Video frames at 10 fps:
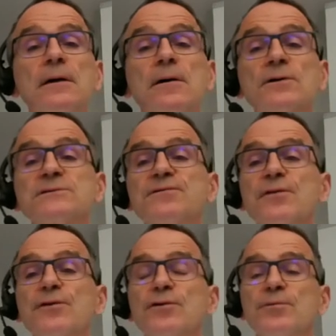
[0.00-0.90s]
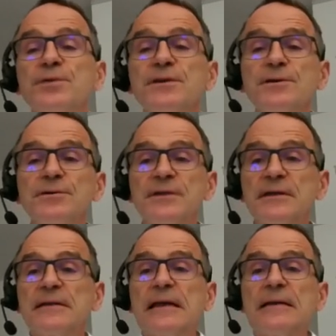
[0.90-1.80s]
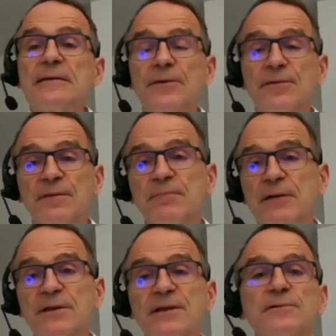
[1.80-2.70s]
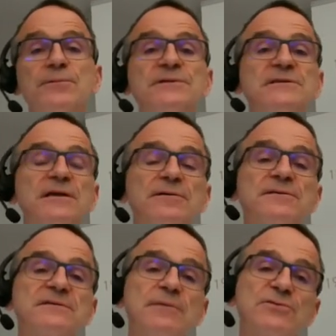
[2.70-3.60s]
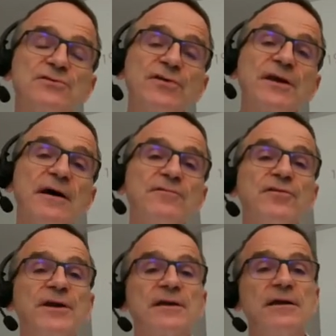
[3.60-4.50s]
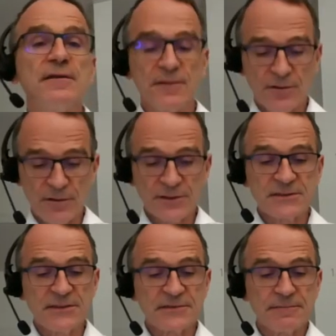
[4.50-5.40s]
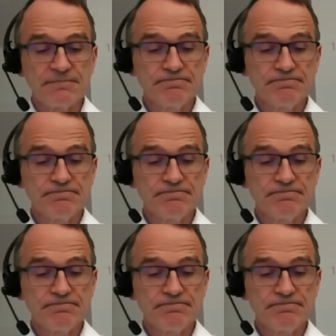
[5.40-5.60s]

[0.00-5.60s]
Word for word: Also for the European Union and North America, we see consumption recovering in the current season.